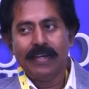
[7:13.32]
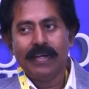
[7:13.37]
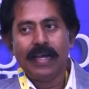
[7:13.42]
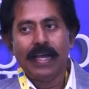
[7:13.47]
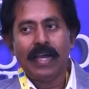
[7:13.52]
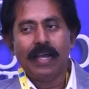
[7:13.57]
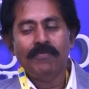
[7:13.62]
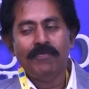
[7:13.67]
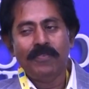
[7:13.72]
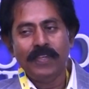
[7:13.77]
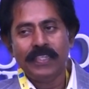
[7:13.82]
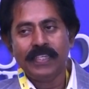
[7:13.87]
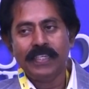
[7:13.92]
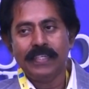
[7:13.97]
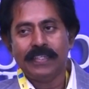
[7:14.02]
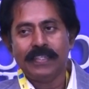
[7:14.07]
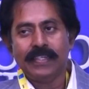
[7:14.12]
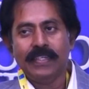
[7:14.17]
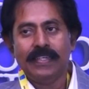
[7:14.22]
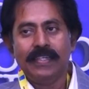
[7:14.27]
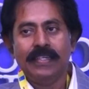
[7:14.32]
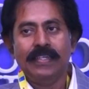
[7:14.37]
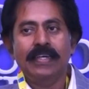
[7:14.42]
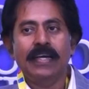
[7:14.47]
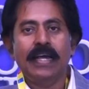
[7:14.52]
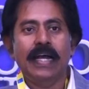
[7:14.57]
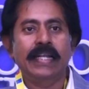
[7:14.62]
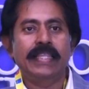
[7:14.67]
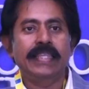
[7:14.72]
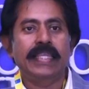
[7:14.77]
amphitheatre,
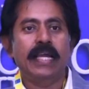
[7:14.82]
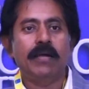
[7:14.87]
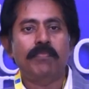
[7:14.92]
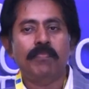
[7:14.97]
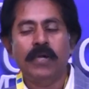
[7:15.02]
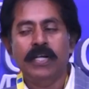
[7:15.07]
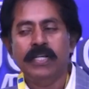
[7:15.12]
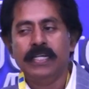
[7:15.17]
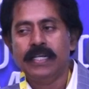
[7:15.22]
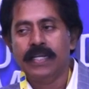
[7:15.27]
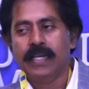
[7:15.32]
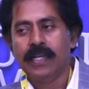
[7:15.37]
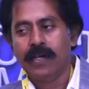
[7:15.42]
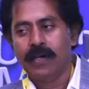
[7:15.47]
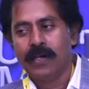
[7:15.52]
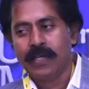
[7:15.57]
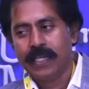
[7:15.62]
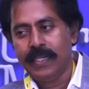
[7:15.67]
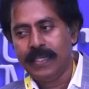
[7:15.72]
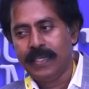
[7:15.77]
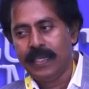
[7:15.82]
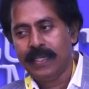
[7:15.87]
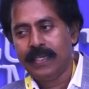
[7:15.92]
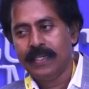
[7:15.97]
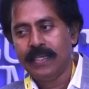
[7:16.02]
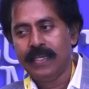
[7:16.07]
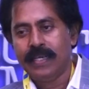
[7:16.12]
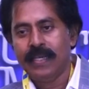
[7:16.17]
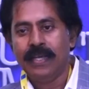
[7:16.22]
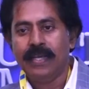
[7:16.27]
and they appointed an architect
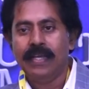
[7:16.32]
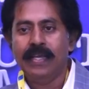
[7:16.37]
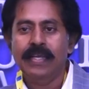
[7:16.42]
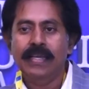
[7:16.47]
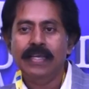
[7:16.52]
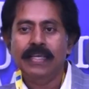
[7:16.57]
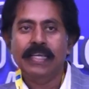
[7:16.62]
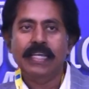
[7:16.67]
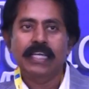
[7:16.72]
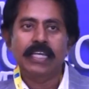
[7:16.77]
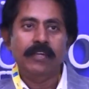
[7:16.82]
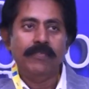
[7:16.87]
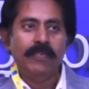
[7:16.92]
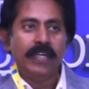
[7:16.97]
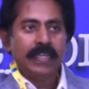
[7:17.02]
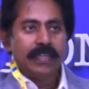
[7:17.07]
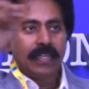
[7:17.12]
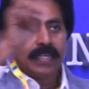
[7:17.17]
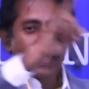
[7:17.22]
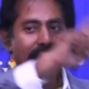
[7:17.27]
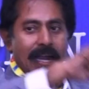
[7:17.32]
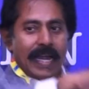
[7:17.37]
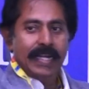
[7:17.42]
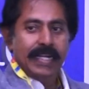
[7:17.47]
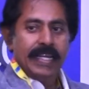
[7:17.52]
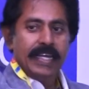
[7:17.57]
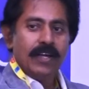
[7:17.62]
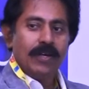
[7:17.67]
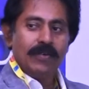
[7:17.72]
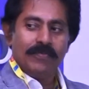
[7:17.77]
giving the
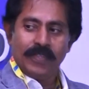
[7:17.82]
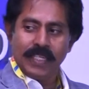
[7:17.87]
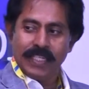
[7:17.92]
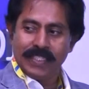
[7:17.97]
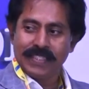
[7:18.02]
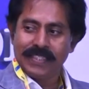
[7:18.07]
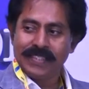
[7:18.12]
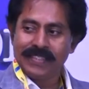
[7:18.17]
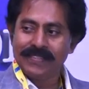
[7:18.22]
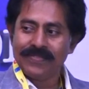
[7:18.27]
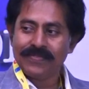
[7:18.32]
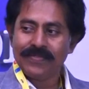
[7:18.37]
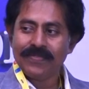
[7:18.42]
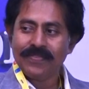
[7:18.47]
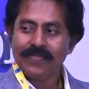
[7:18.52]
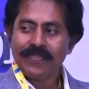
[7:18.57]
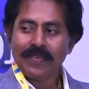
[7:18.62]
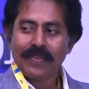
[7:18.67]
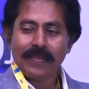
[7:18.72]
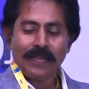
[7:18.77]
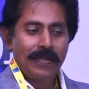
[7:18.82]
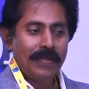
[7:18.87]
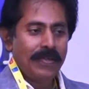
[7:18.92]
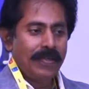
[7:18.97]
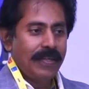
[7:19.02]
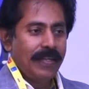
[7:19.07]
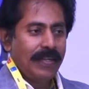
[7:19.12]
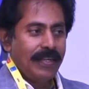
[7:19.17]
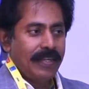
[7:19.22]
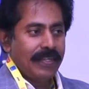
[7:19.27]
idea of this.
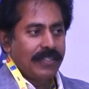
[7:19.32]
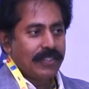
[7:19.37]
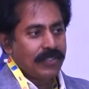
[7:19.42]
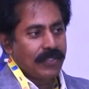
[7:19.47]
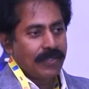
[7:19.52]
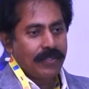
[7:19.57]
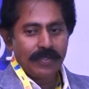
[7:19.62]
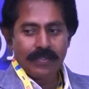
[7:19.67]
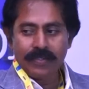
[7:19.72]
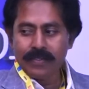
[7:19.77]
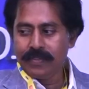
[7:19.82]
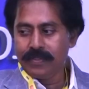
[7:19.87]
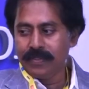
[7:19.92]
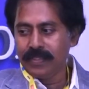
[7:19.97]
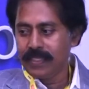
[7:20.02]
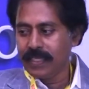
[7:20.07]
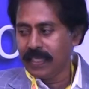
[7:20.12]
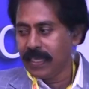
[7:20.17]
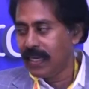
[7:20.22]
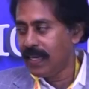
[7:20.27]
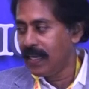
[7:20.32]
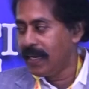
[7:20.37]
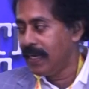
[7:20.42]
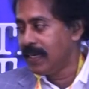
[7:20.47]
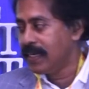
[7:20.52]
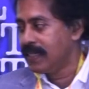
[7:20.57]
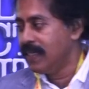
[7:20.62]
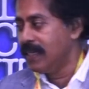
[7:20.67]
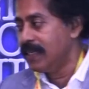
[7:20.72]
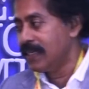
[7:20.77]
So they
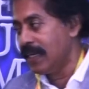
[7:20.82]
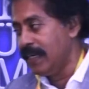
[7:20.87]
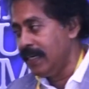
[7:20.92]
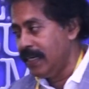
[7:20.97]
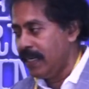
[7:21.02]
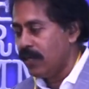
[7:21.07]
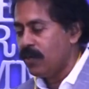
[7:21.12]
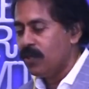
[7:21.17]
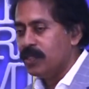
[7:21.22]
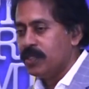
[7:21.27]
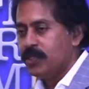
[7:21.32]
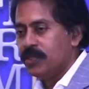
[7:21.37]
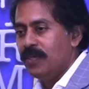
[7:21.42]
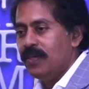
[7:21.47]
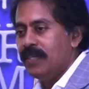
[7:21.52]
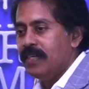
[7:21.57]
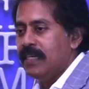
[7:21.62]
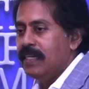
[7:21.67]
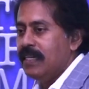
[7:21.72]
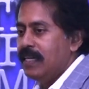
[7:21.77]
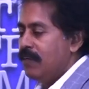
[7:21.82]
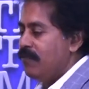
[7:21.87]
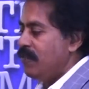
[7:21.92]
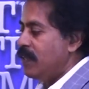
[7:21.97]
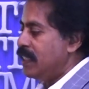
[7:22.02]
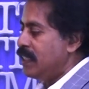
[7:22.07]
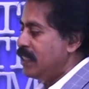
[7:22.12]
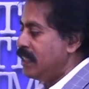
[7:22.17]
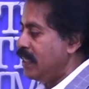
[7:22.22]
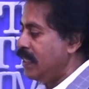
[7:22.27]
liked that idea also.
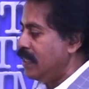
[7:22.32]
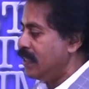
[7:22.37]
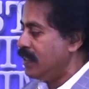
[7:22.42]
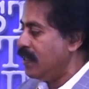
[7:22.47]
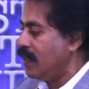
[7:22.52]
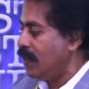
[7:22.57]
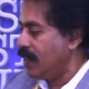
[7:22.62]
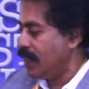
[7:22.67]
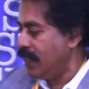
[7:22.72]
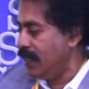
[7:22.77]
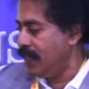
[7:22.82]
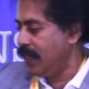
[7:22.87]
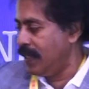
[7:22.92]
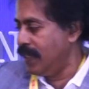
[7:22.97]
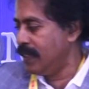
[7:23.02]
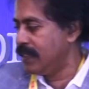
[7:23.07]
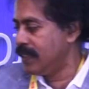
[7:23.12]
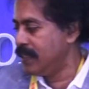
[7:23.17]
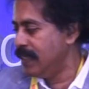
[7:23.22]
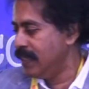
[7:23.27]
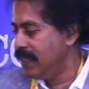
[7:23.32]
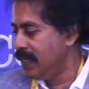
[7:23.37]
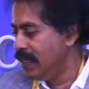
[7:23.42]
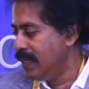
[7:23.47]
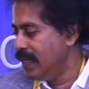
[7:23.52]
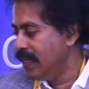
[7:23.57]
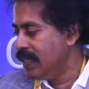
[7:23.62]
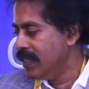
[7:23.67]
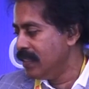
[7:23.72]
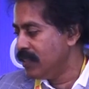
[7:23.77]
FHD is the architect.
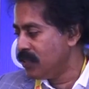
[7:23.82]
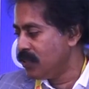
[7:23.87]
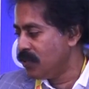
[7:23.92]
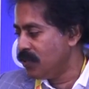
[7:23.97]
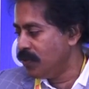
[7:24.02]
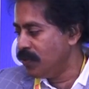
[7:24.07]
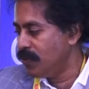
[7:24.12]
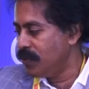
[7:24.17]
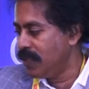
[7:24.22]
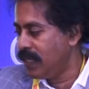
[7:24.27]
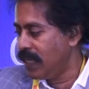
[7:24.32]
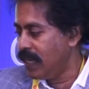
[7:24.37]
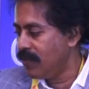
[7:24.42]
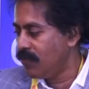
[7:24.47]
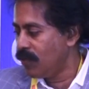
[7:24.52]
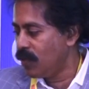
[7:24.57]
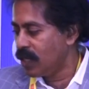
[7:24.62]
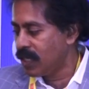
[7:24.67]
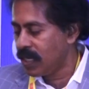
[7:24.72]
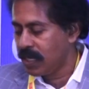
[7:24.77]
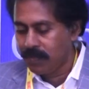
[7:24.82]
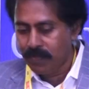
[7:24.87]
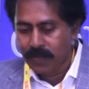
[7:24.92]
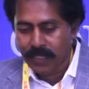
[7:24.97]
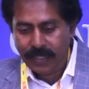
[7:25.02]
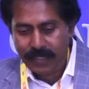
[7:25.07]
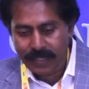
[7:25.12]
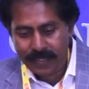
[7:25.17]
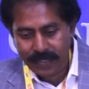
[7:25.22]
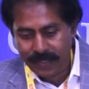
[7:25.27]
So then what
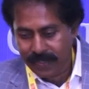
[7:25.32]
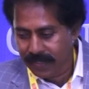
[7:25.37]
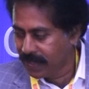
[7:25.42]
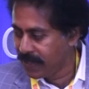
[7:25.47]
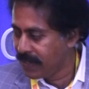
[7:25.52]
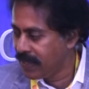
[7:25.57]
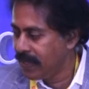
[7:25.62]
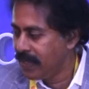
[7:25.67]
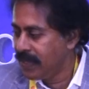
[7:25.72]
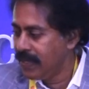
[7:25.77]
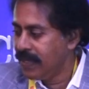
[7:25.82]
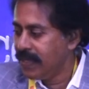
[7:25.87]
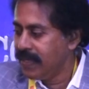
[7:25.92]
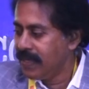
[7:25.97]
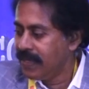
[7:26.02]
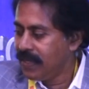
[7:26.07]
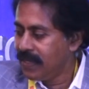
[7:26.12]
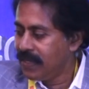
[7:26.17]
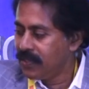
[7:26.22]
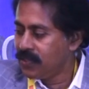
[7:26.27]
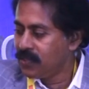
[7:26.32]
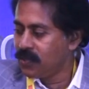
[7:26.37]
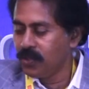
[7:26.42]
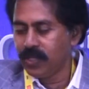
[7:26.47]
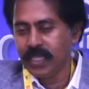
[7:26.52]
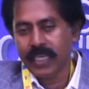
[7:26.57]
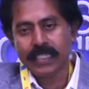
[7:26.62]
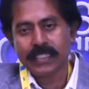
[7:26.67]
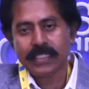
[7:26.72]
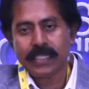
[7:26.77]
happened? So
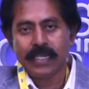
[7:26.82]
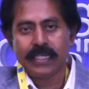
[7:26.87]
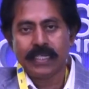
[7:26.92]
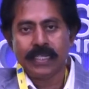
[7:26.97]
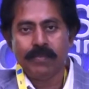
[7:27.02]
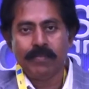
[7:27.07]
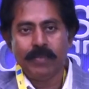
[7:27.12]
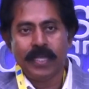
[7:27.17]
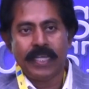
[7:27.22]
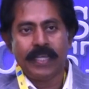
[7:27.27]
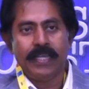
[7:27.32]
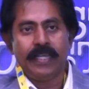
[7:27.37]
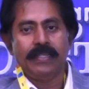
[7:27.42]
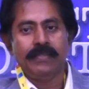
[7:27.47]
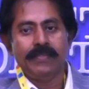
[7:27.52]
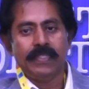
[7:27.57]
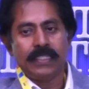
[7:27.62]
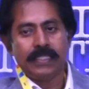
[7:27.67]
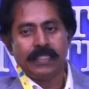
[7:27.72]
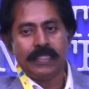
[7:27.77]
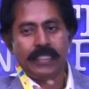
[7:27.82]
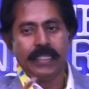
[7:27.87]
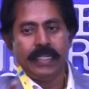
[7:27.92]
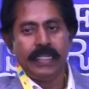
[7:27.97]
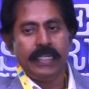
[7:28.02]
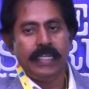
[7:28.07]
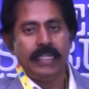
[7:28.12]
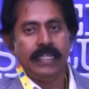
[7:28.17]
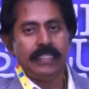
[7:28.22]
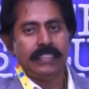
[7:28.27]
they started making this
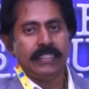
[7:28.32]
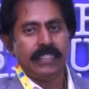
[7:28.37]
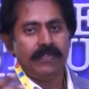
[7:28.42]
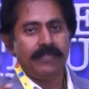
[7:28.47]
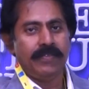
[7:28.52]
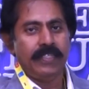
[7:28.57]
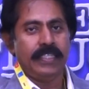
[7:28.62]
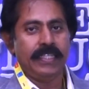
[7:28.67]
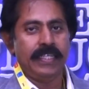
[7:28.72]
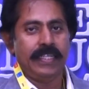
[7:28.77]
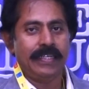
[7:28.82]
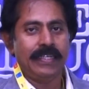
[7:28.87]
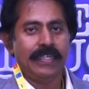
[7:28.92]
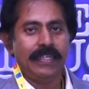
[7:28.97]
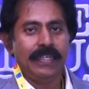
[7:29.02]
3Ds, everything,